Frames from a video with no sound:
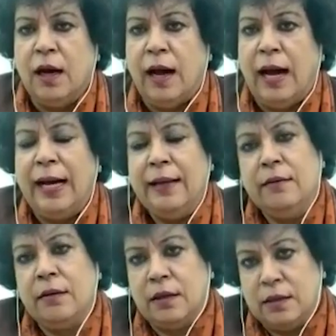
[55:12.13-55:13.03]

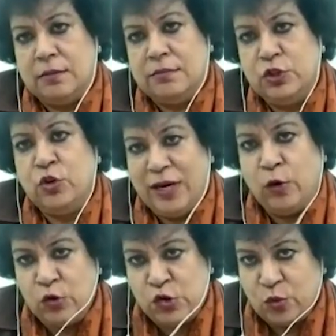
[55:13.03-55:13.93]
And and
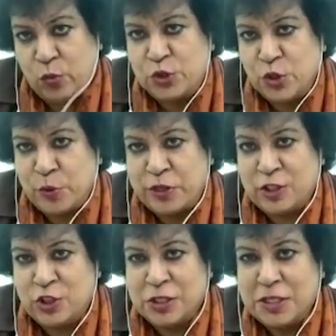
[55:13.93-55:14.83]
also what your
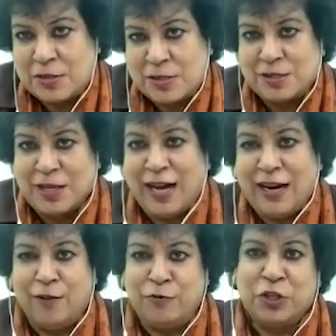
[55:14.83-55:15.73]
prediction is. I'd
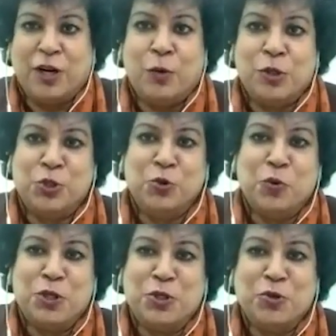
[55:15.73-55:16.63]
love to hear what
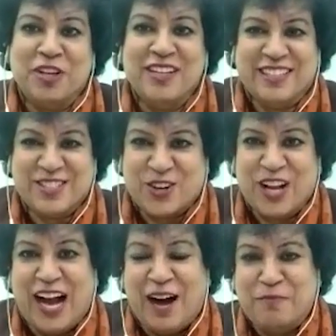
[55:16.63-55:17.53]
you think is going
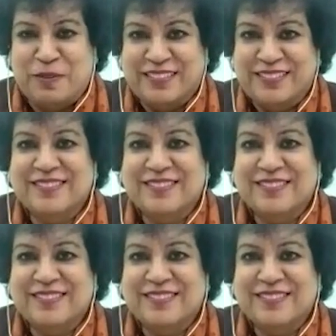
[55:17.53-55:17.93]
to happen.